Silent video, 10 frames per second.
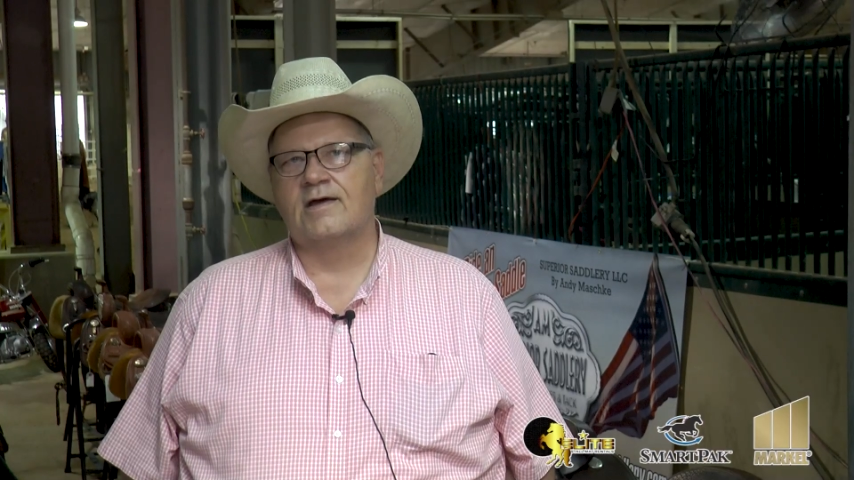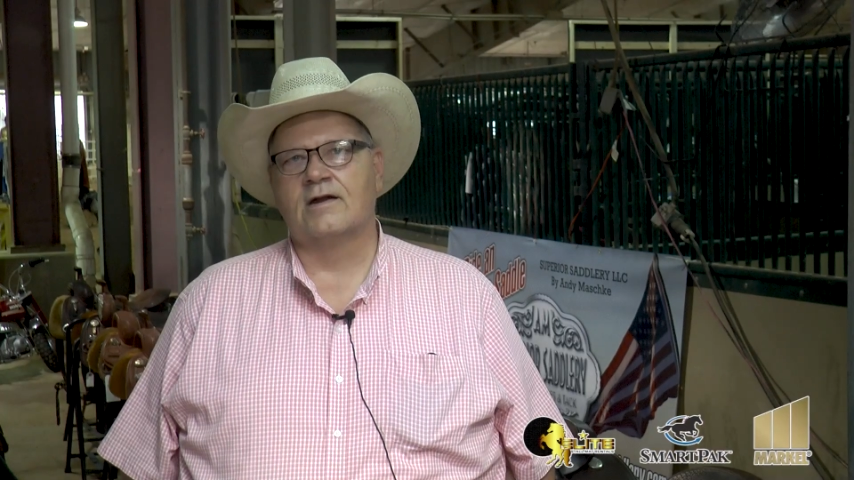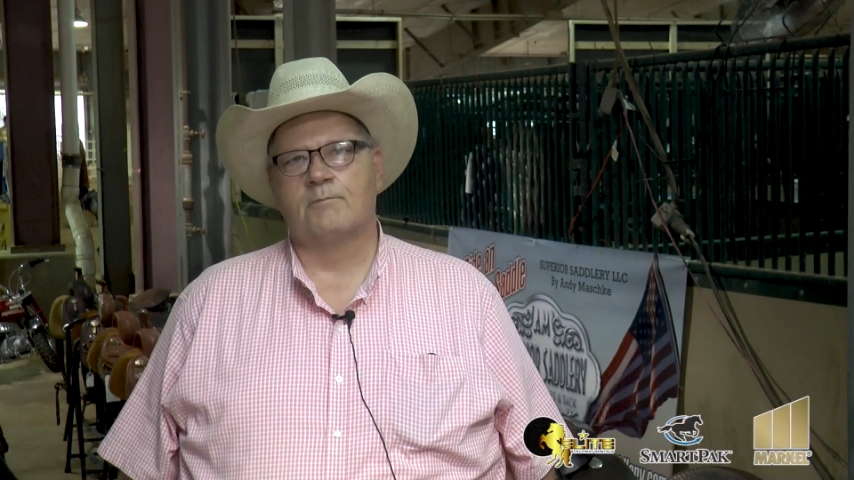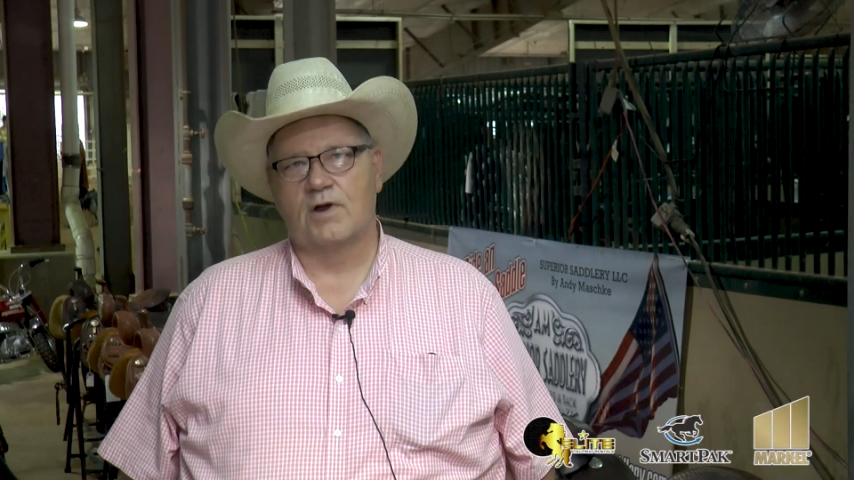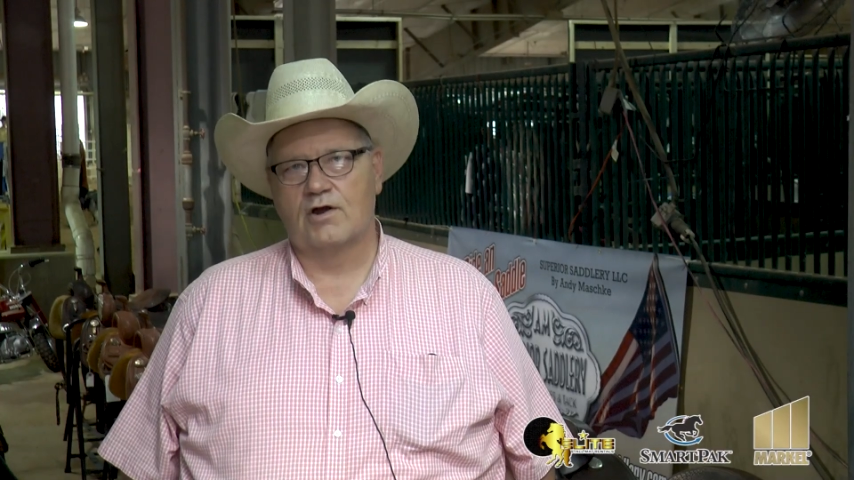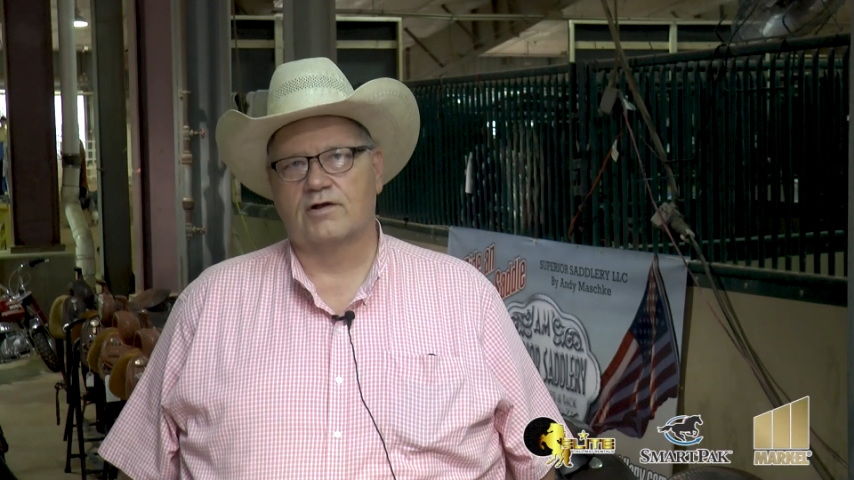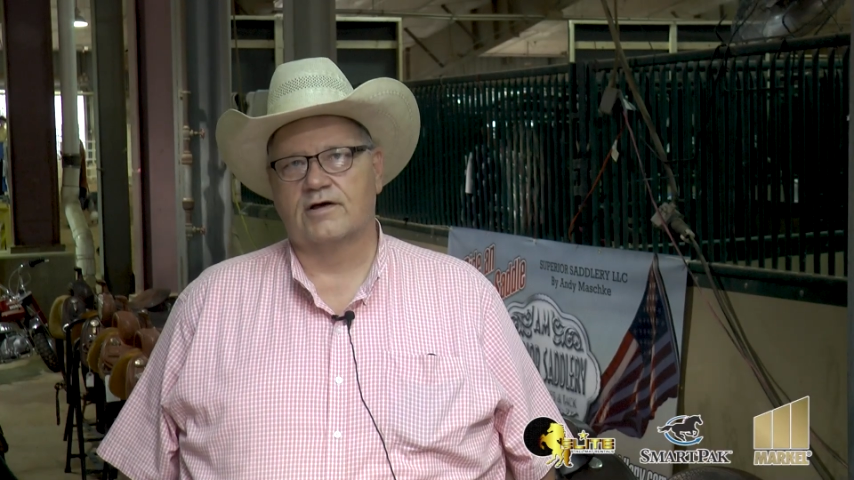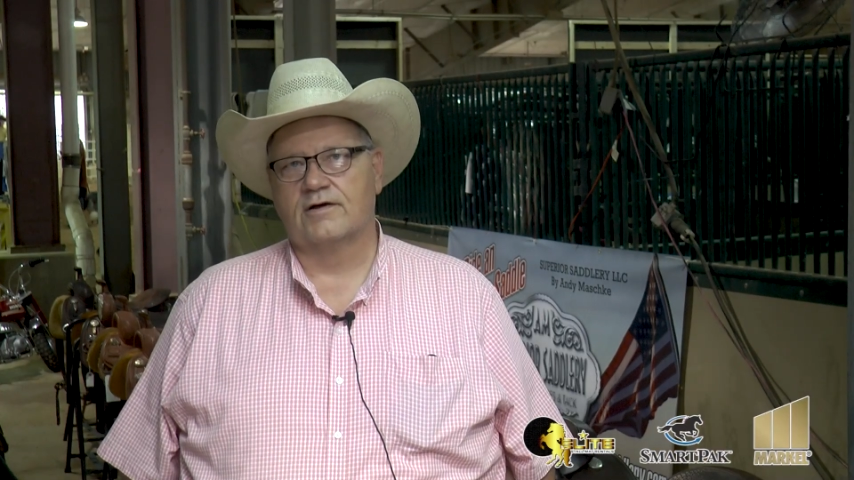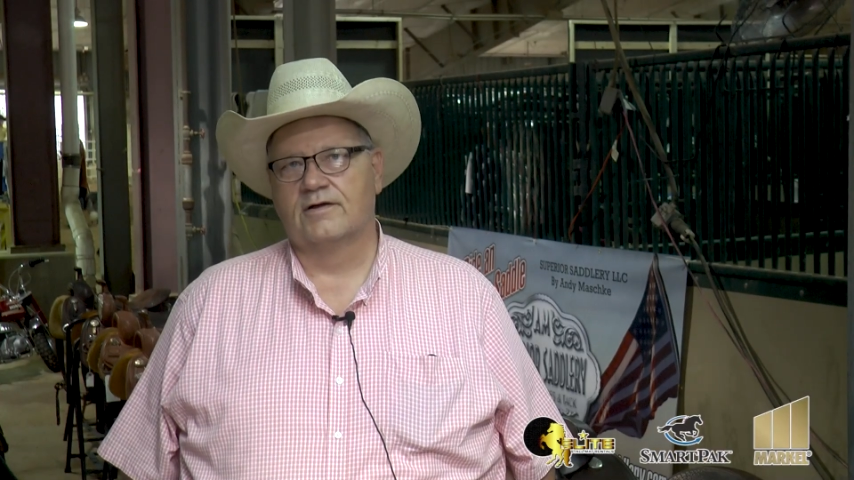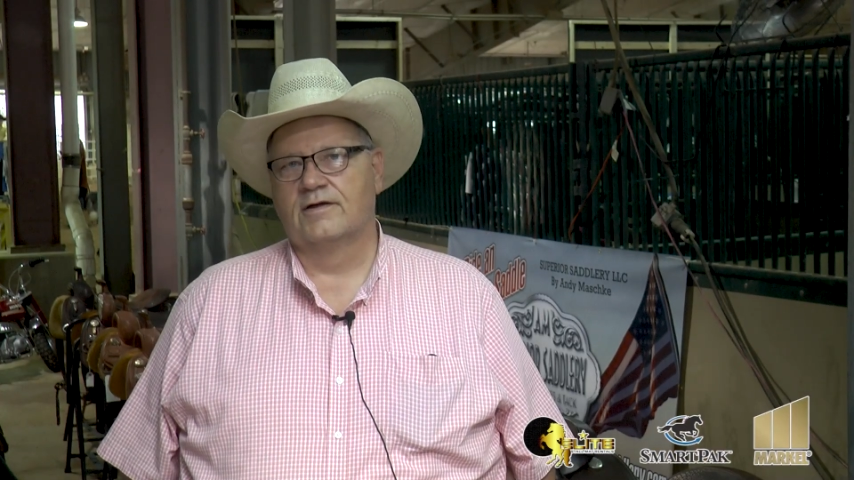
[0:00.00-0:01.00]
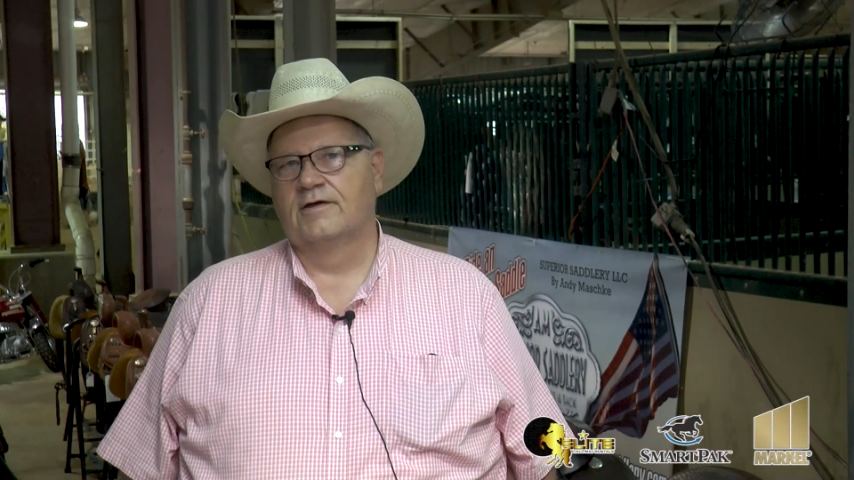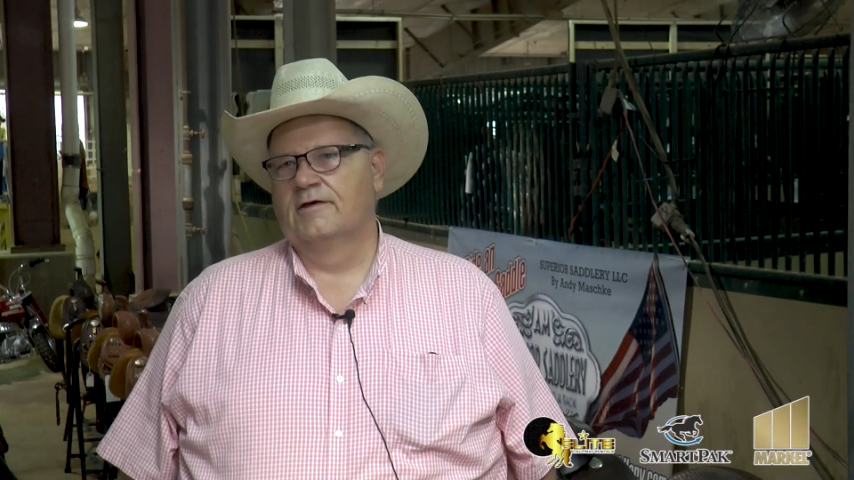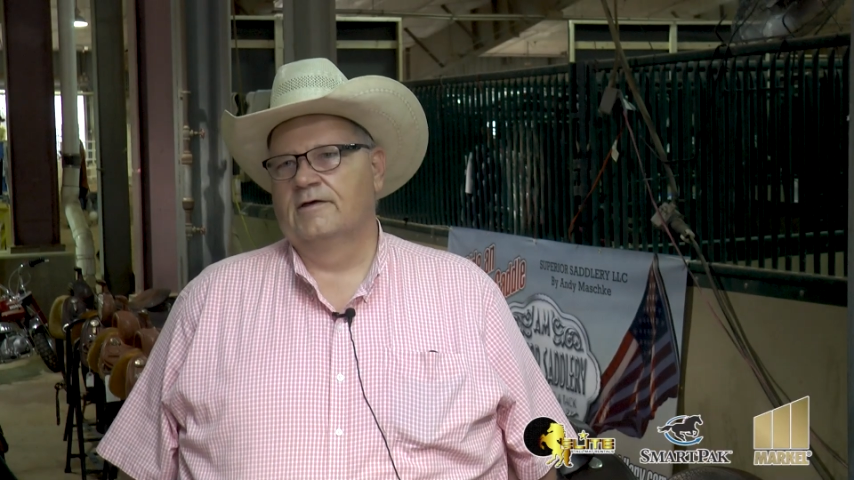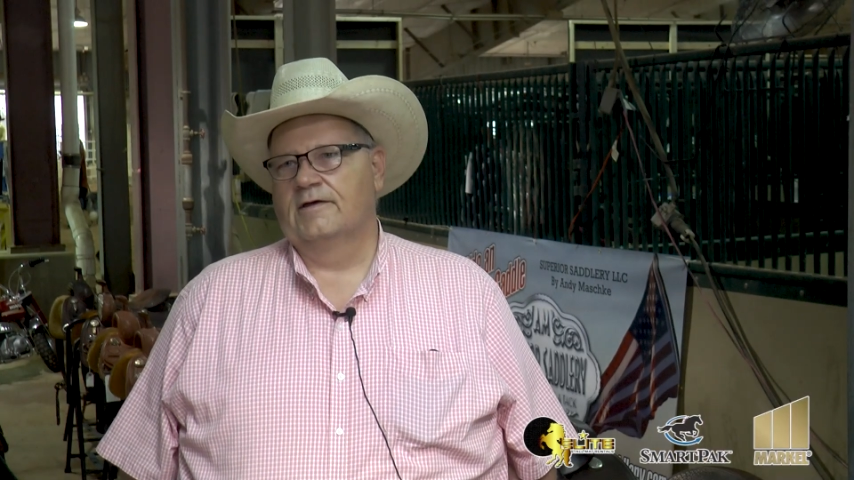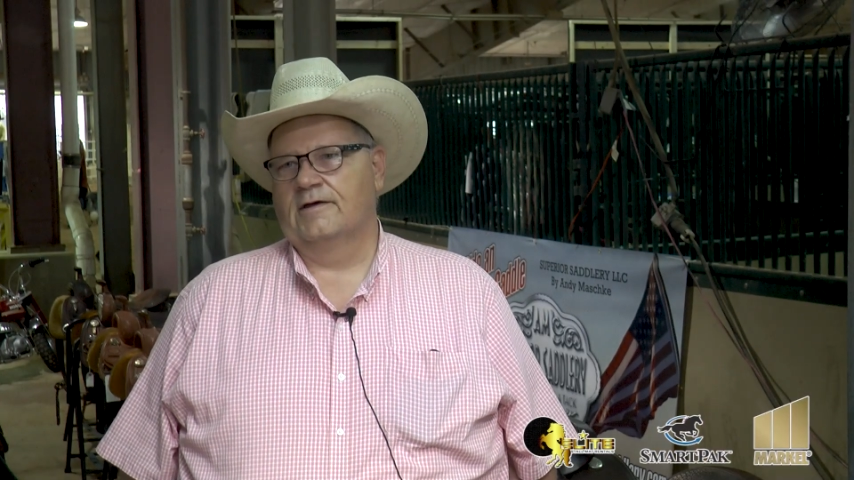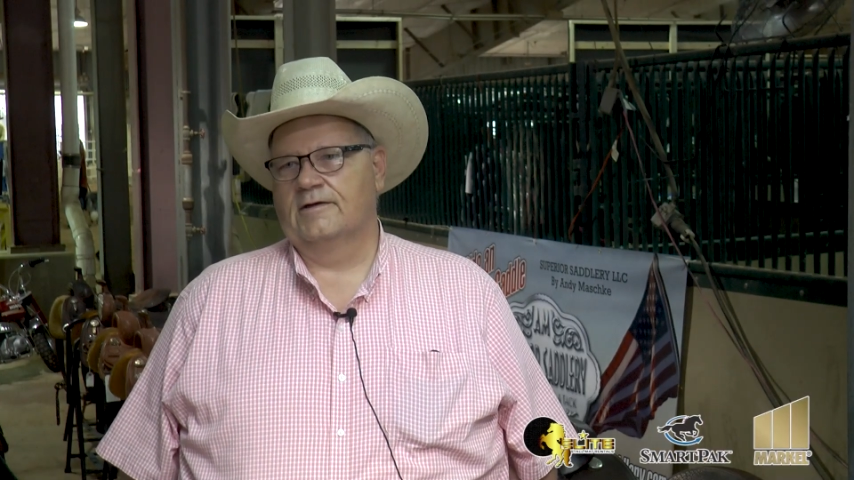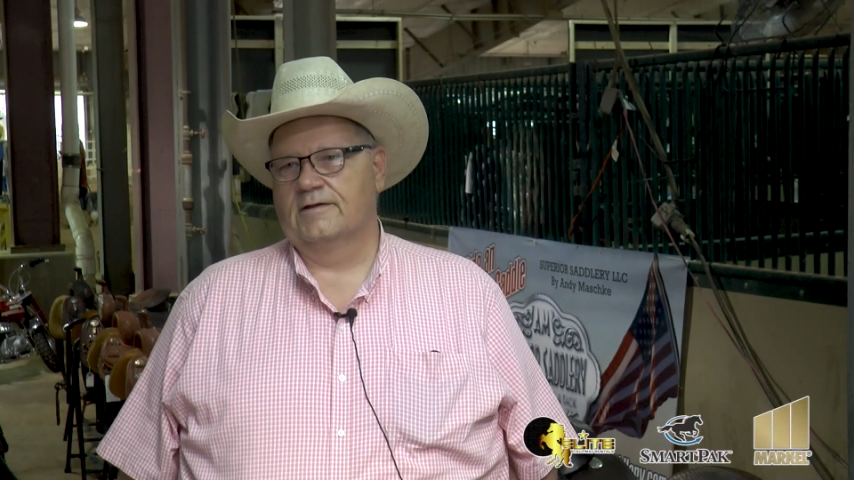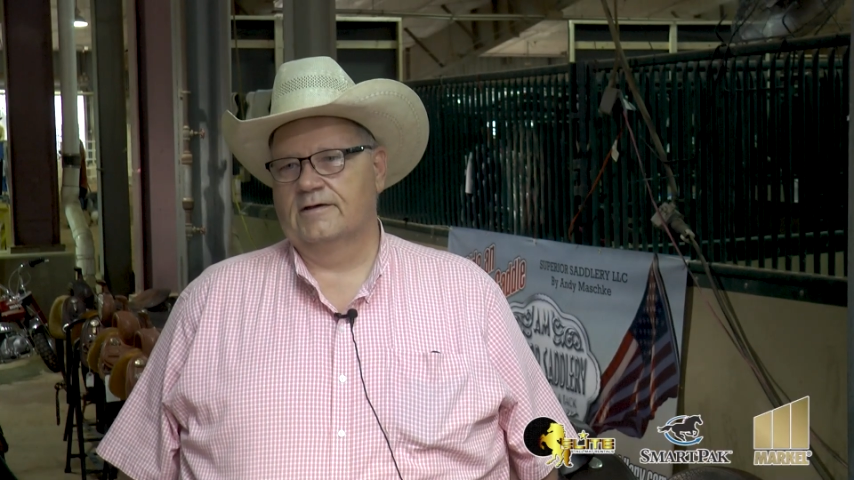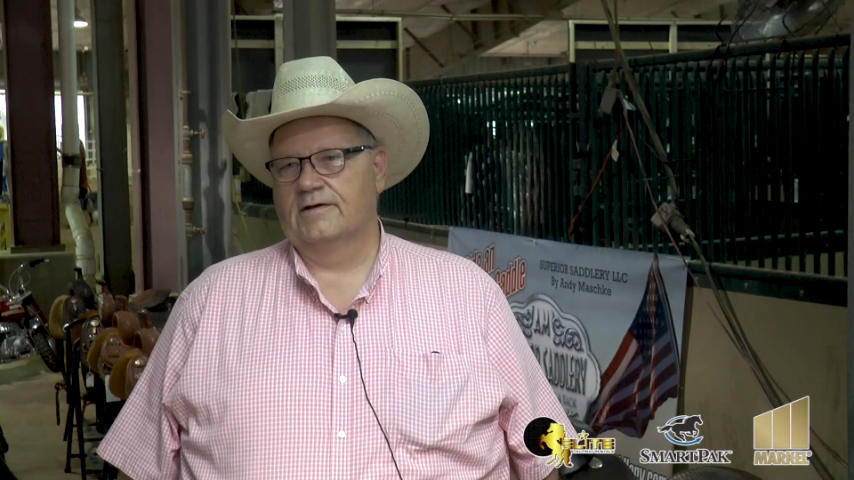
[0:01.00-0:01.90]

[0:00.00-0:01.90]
in America. And